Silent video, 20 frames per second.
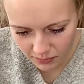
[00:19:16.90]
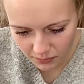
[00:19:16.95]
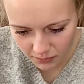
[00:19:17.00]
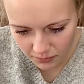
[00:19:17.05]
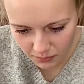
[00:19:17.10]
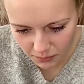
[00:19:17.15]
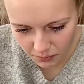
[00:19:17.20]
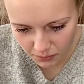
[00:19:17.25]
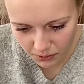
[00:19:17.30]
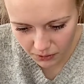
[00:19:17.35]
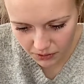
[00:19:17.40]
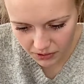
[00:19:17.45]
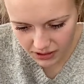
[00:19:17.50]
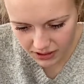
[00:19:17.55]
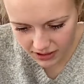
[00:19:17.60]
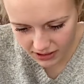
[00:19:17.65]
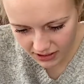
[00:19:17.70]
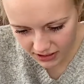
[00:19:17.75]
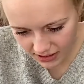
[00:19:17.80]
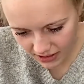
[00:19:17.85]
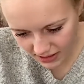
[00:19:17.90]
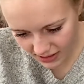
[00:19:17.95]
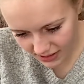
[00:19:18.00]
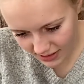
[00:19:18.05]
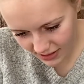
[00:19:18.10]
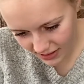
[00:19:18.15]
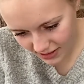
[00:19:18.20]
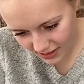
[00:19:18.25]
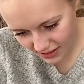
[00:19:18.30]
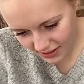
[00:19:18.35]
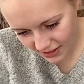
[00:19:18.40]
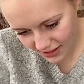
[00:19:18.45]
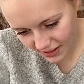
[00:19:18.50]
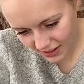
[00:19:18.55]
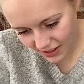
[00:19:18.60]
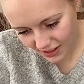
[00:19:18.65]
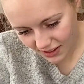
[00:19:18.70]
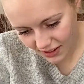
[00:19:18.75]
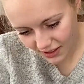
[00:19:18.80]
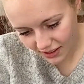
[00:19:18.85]
roots.
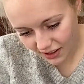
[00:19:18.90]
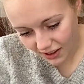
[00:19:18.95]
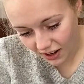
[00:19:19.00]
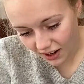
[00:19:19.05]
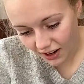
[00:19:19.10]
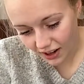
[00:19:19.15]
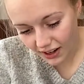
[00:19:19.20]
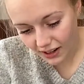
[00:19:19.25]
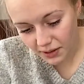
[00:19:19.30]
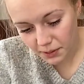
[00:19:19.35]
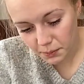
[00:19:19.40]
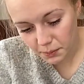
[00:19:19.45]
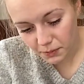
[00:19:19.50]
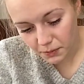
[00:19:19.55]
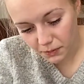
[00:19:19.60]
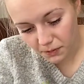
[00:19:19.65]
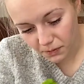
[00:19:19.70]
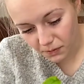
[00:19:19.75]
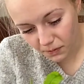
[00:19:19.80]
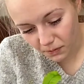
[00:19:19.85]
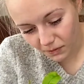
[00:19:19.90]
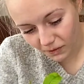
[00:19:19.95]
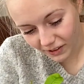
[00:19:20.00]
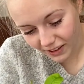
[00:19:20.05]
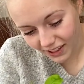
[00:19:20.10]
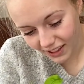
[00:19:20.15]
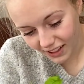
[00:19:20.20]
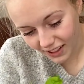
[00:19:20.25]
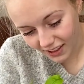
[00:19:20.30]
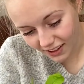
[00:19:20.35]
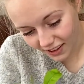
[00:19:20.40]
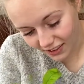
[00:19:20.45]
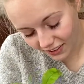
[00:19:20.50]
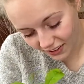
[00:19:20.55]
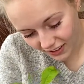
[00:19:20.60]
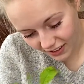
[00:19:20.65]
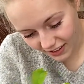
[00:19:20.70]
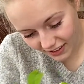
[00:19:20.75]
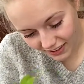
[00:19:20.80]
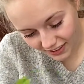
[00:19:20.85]
I am freaking out
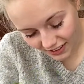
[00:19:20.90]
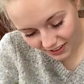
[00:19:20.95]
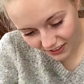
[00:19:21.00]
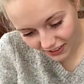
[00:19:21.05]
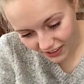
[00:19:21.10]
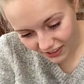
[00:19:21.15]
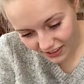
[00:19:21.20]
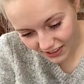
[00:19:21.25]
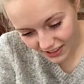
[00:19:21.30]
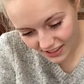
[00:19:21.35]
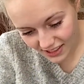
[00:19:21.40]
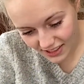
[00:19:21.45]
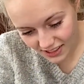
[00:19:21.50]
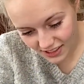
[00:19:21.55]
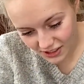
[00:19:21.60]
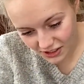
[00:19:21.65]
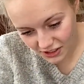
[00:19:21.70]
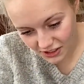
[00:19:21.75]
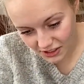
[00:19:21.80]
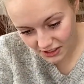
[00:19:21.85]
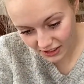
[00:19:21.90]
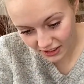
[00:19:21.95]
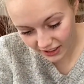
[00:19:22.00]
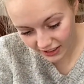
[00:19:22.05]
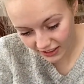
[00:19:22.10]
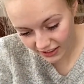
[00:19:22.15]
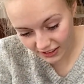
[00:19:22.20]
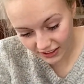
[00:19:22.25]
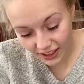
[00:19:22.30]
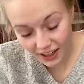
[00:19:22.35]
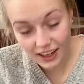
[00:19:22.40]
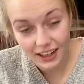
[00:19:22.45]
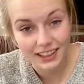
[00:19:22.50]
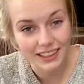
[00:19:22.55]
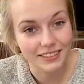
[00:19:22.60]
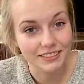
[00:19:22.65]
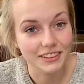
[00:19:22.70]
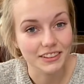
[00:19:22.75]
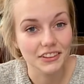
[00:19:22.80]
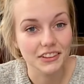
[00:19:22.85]
right now. This is just like not
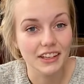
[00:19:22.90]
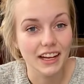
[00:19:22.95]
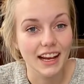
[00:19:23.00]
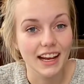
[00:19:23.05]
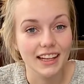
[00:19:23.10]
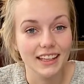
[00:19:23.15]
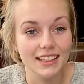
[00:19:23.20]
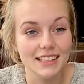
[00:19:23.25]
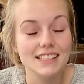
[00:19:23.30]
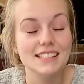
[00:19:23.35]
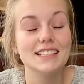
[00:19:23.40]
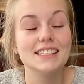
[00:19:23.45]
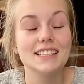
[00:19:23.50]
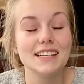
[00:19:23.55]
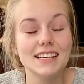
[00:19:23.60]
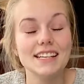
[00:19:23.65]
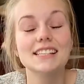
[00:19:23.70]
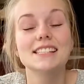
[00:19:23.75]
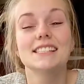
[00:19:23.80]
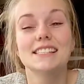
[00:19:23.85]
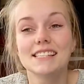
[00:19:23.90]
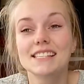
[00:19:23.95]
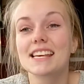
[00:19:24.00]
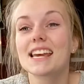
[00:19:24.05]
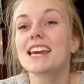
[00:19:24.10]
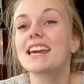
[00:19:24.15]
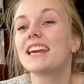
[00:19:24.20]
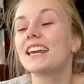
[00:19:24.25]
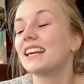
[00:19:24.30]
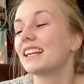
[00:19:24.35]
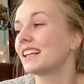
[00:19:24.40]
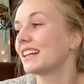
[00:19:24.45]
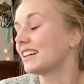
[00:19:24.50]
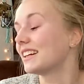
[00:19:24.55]
even okay. This is insane.